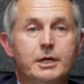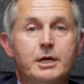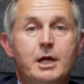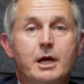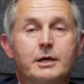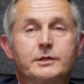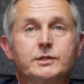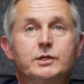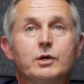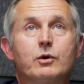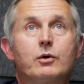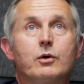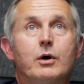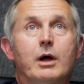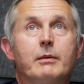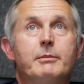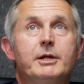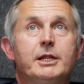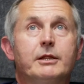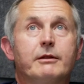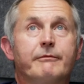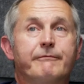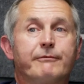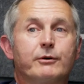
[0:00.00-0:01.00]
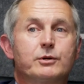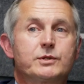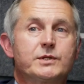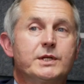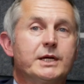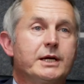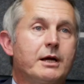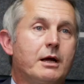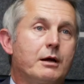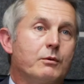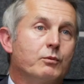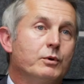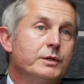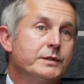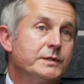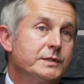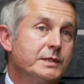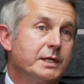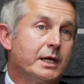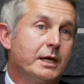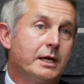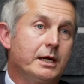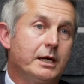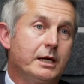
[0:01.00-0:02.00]
Yeah, so, the first thing I would
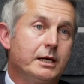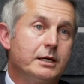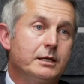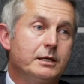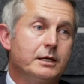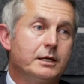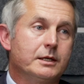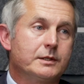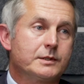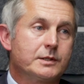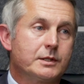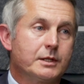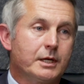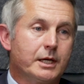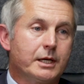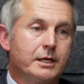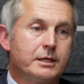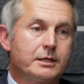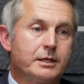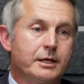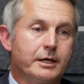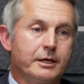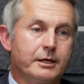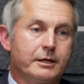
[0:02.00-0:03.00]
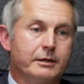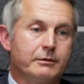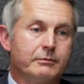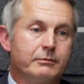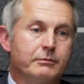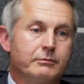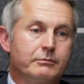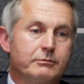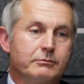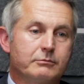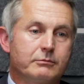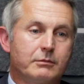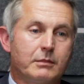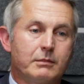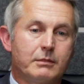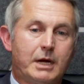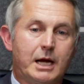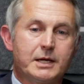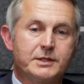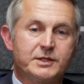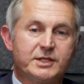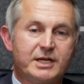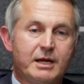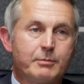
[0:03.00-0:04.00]
say is that
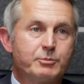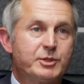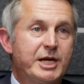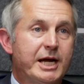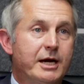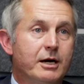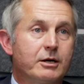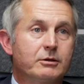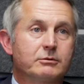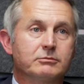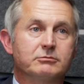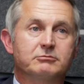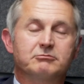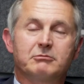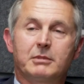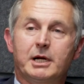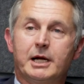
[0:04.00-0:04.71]
I stepped out.